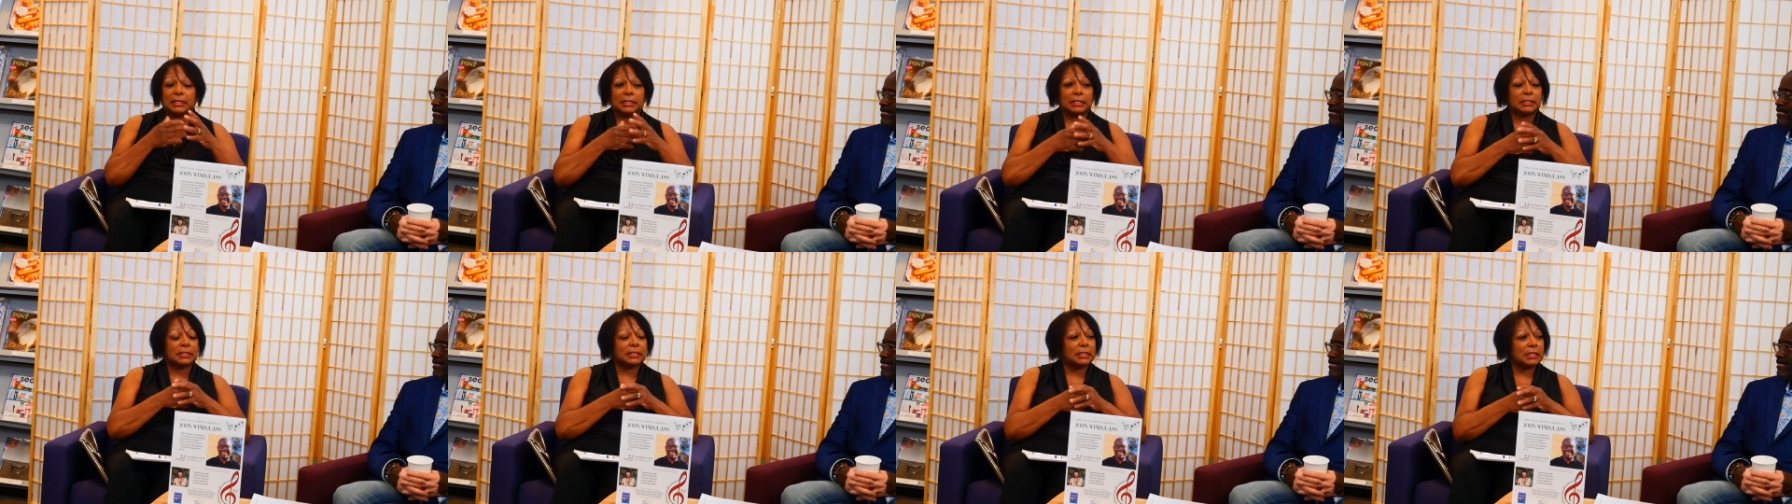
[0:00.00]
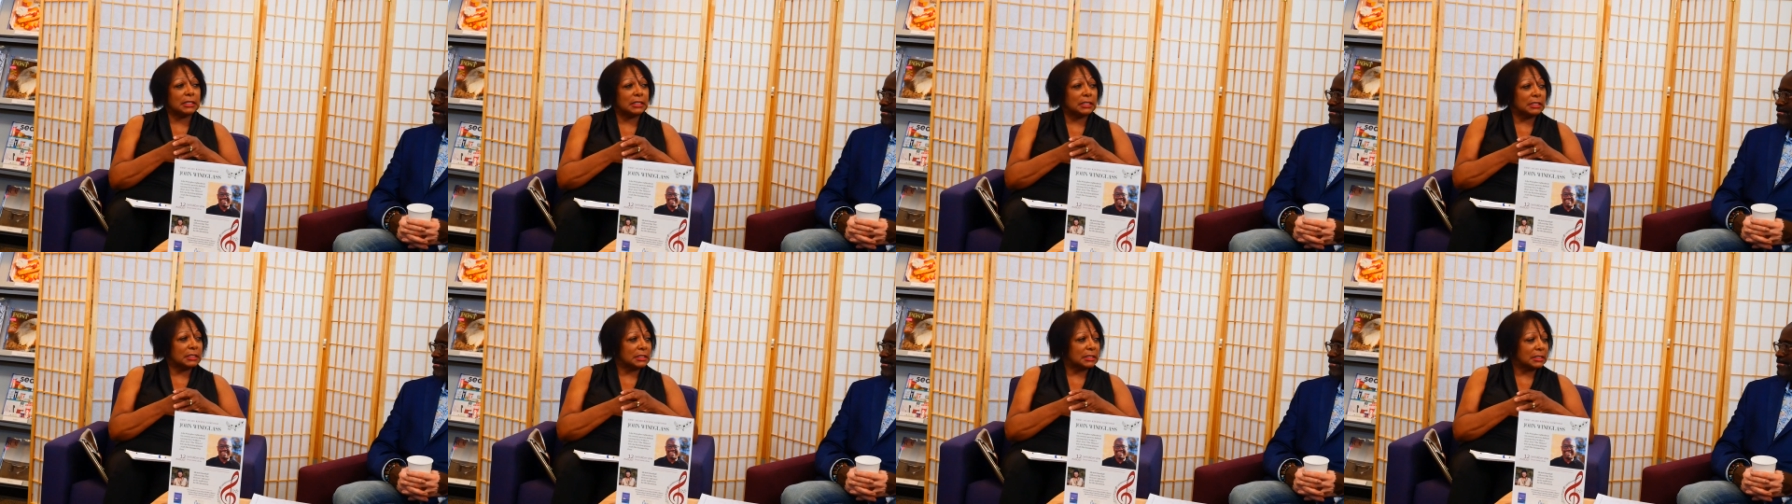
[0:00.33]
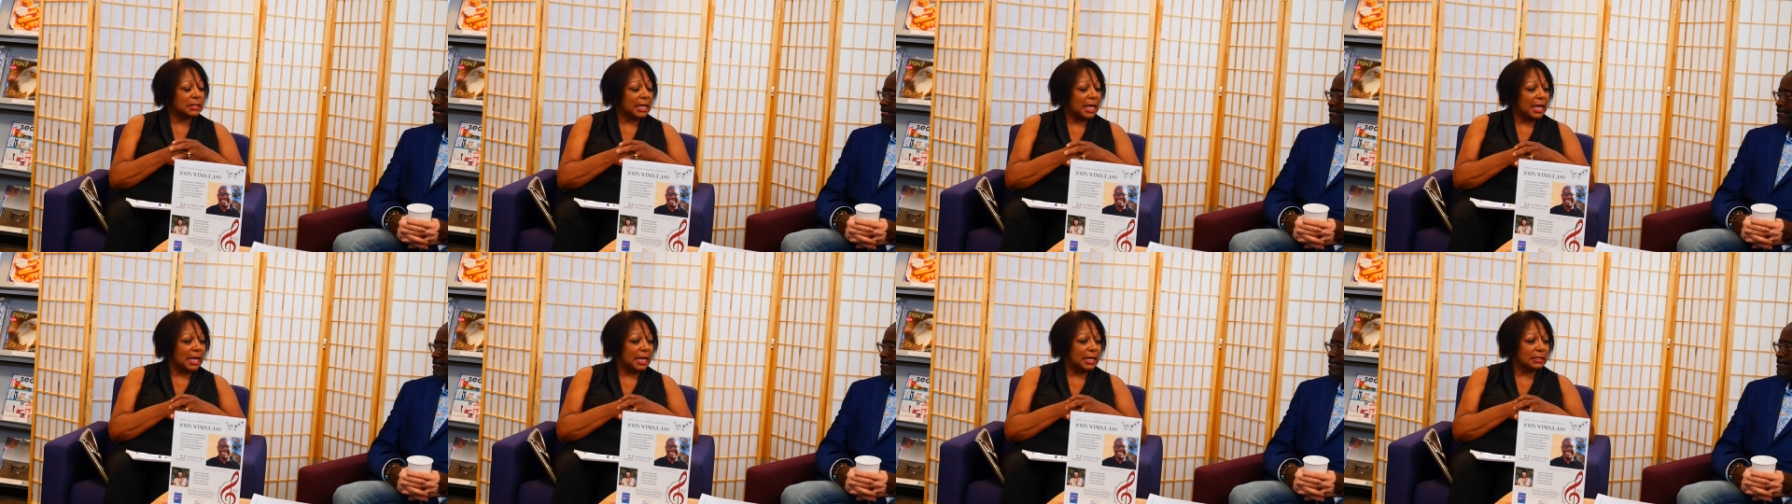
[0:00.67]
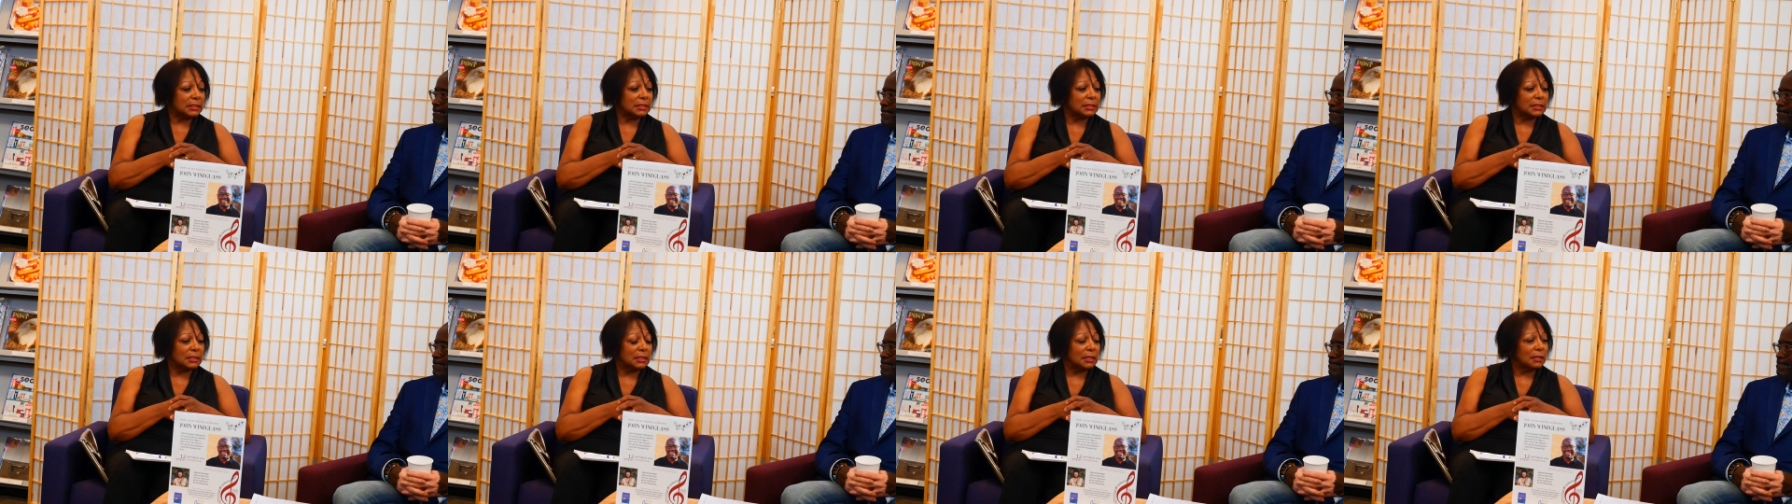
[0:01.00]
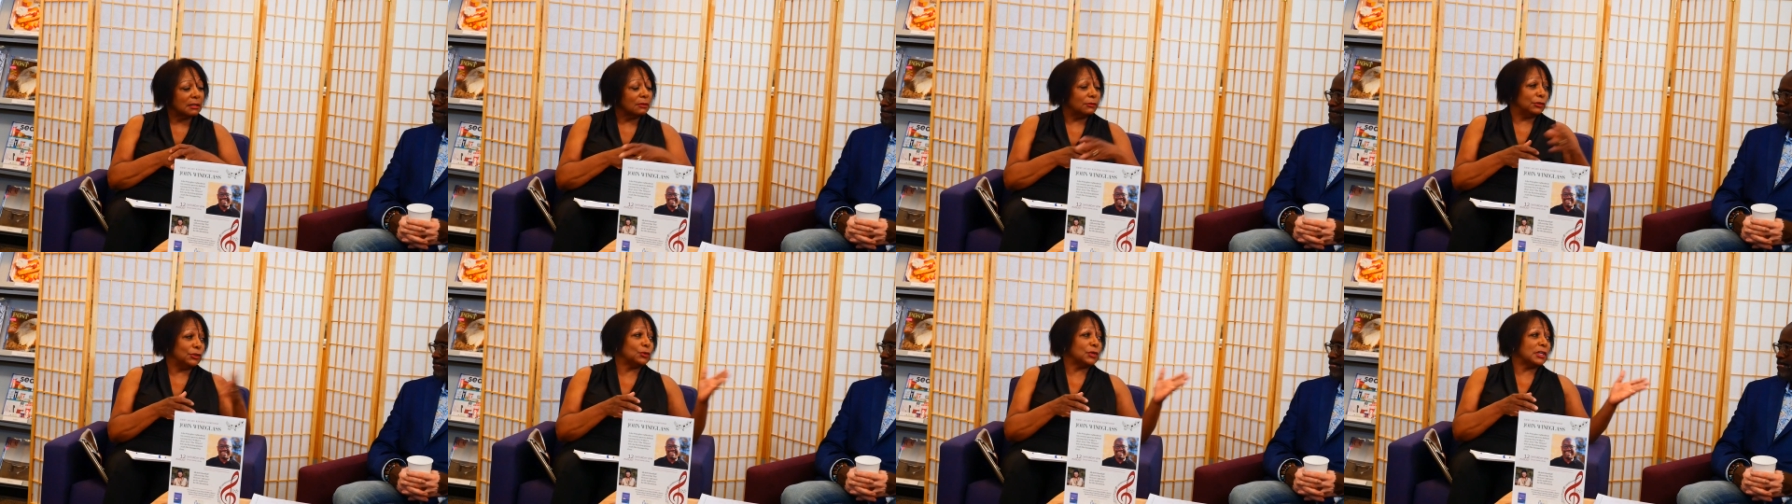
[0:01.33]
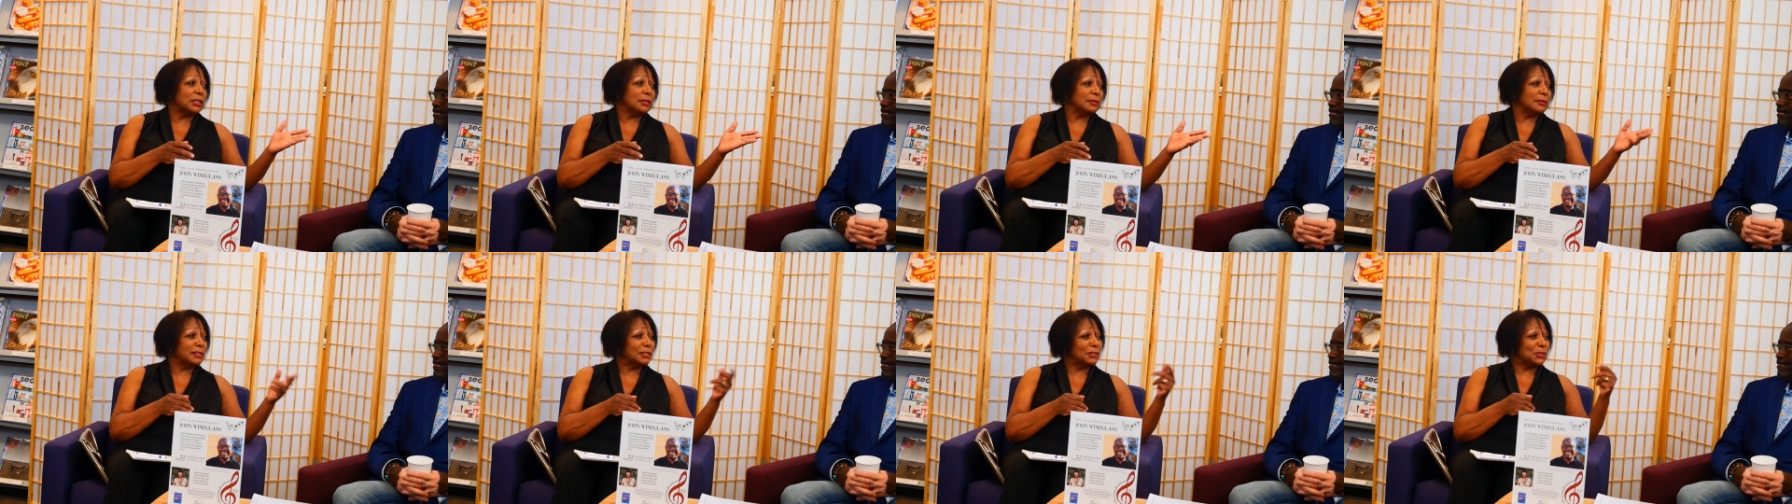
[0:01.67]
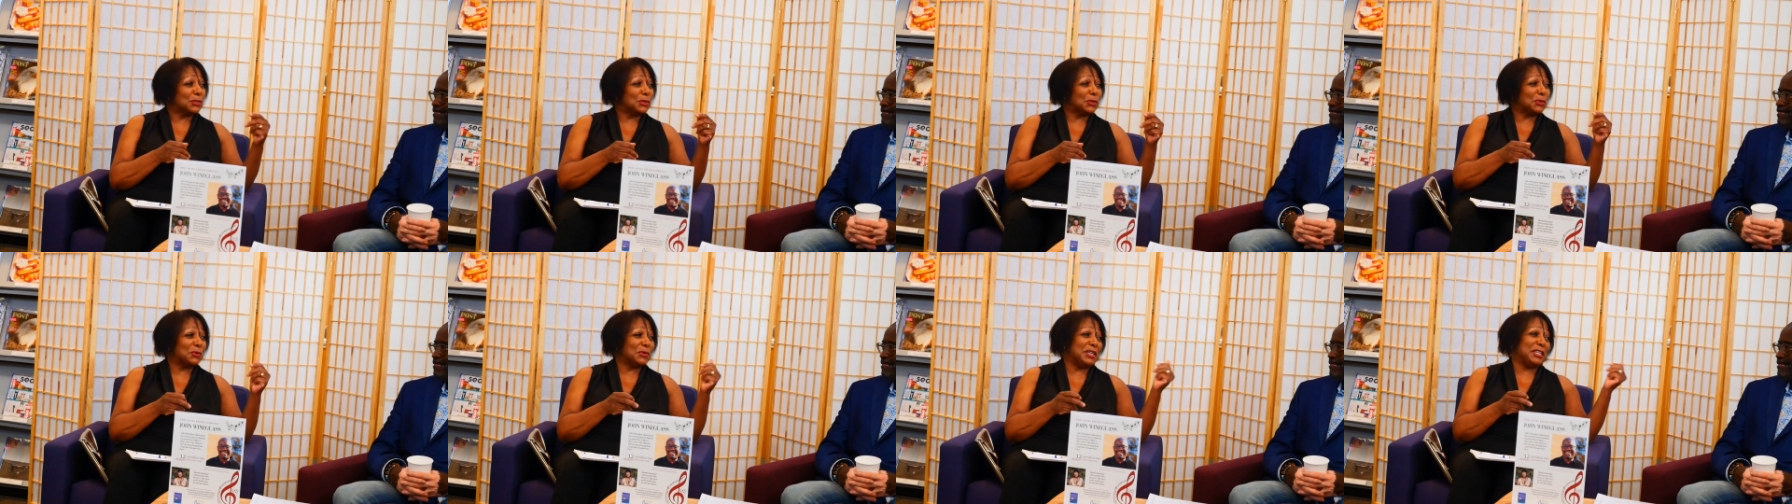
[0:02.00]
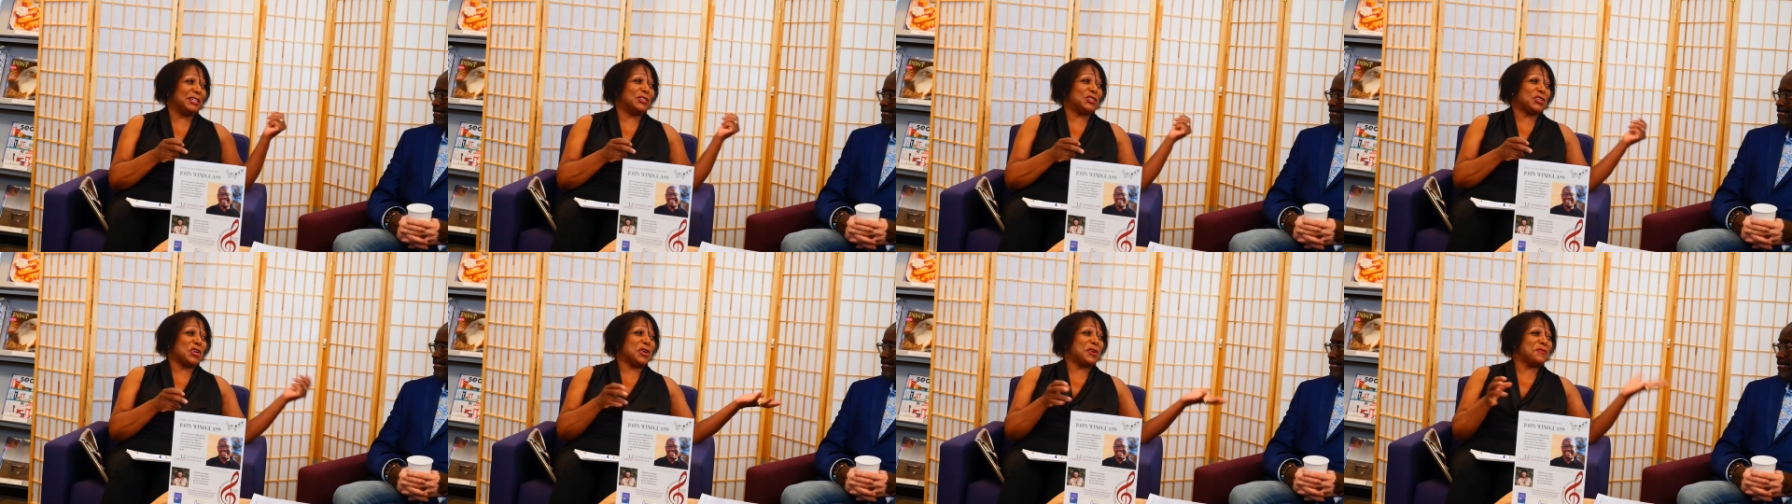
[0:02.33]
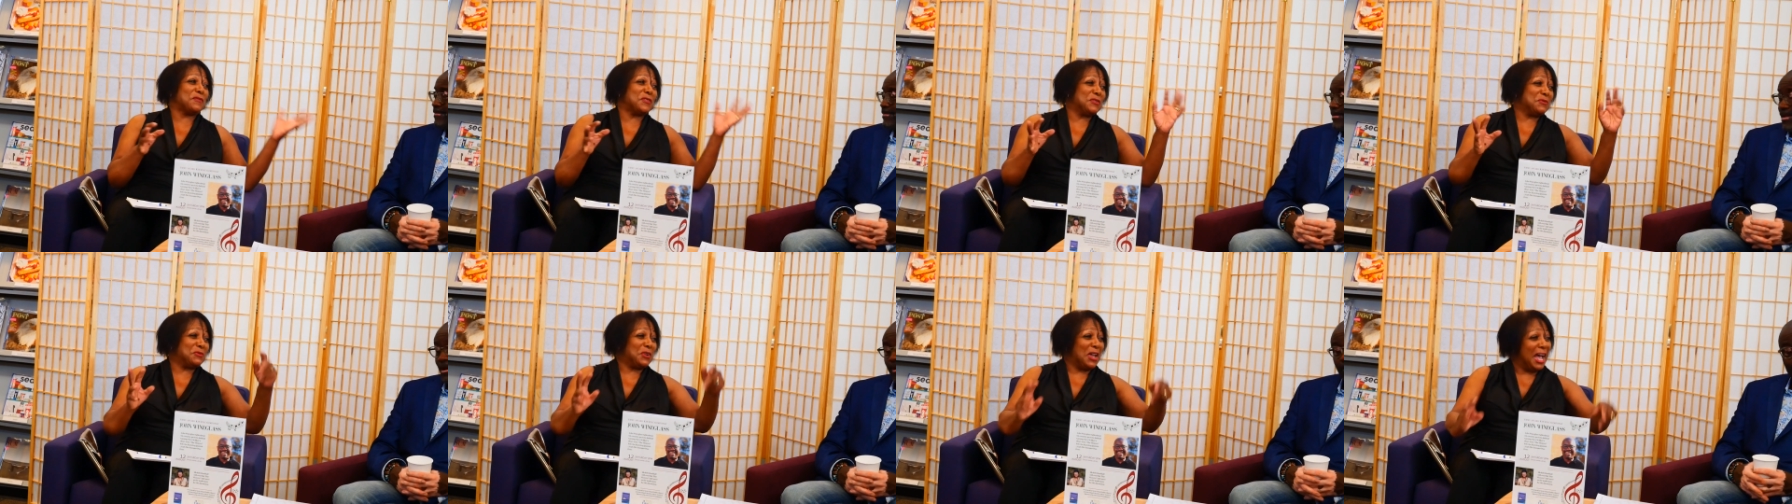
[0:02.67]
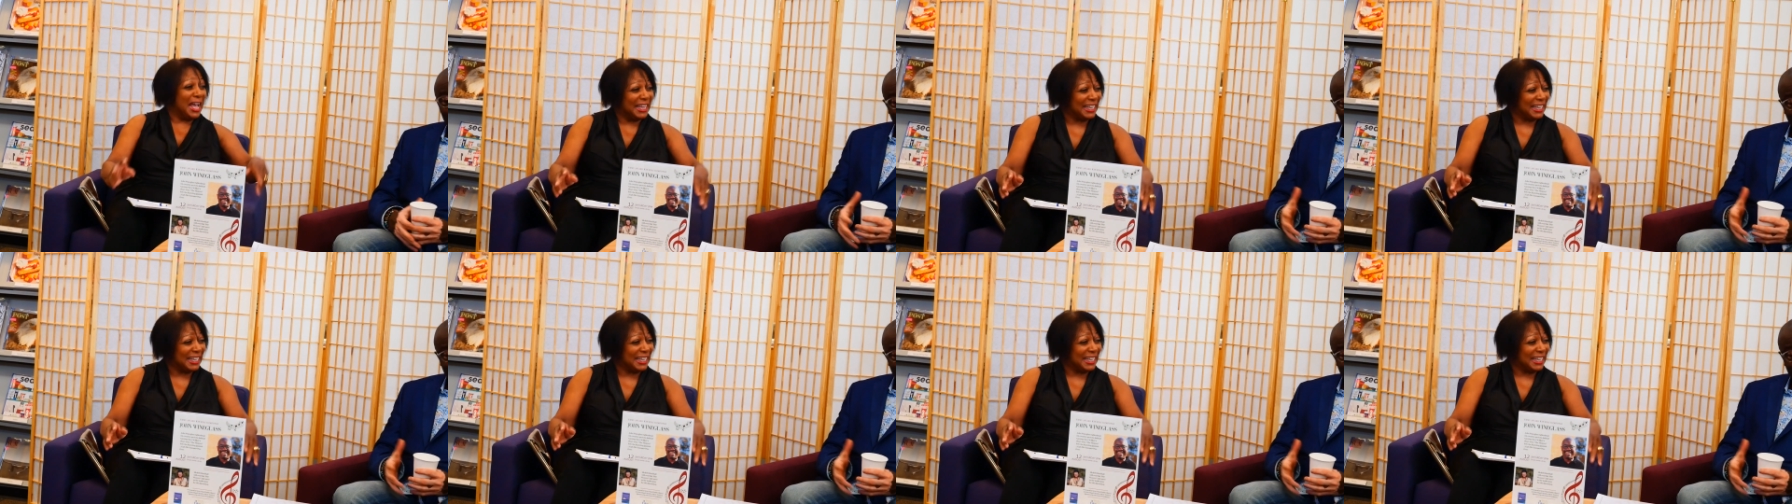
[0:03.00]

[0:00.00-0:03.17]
it is that you can disagree, John, if you like.